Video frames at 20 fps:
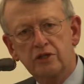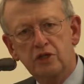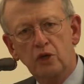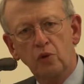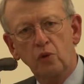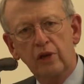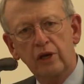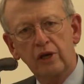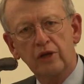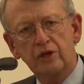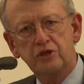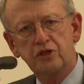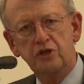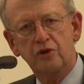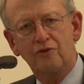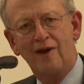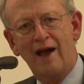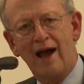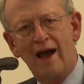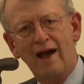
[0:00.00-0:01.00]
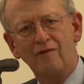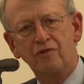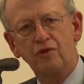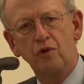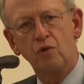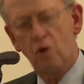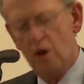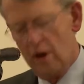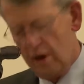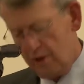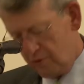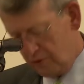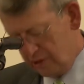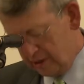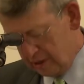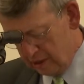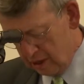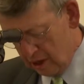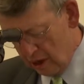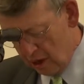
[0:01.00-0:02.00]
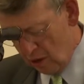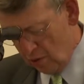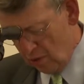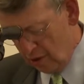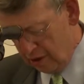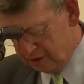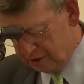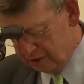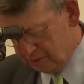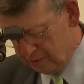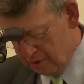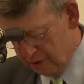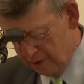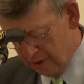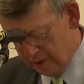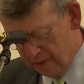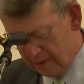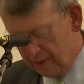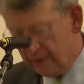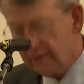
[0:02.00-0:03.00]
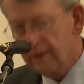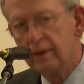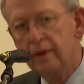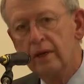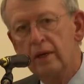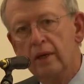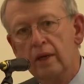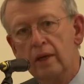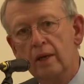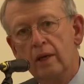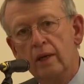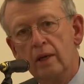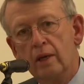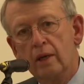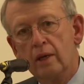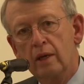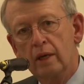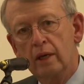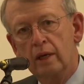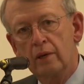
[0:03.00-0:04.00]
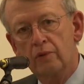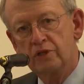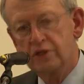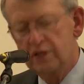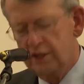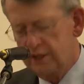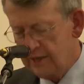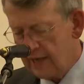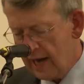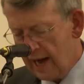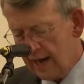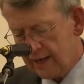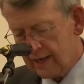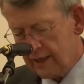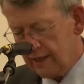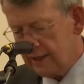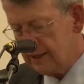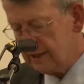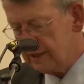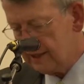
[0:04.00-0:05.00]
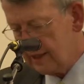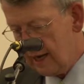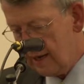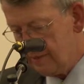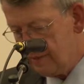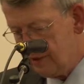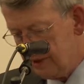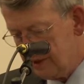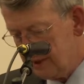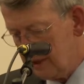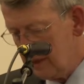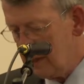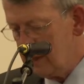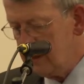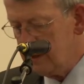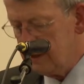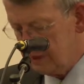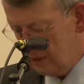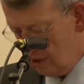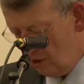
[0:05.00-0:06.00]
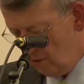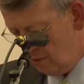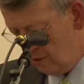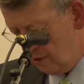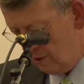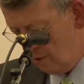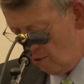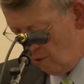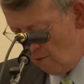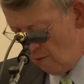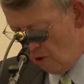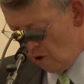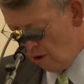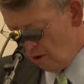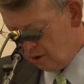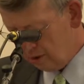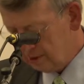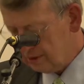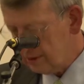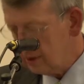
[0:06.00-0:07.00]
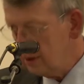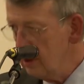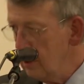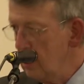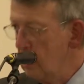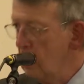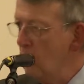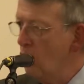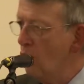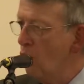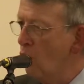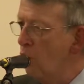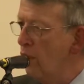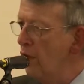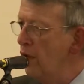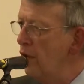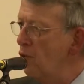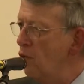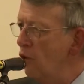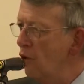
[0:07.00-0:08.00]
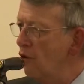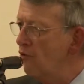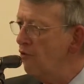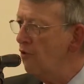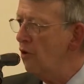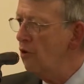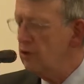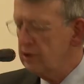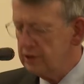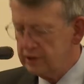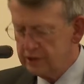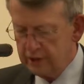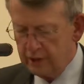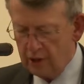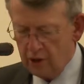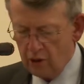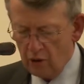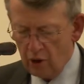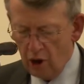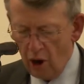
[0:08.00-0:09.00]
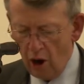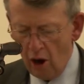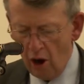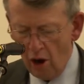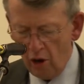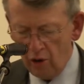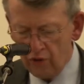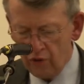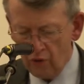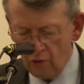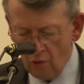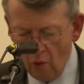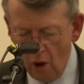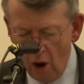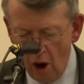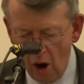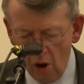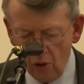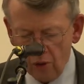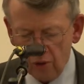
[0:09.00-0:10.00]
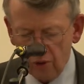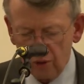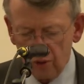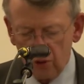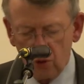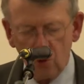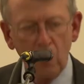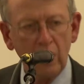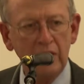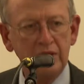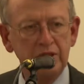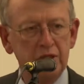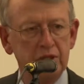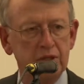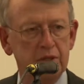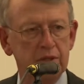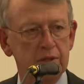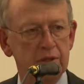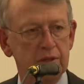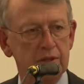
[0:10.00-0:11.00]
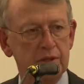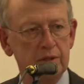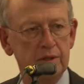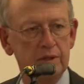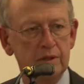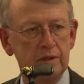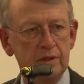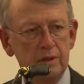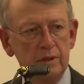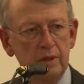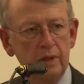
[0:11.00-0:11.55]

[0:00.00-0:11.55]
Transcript: so we could survive the way we had always been. And it was exactly as Dabney said in his opening remarks. We were focusing on all the wrong questions.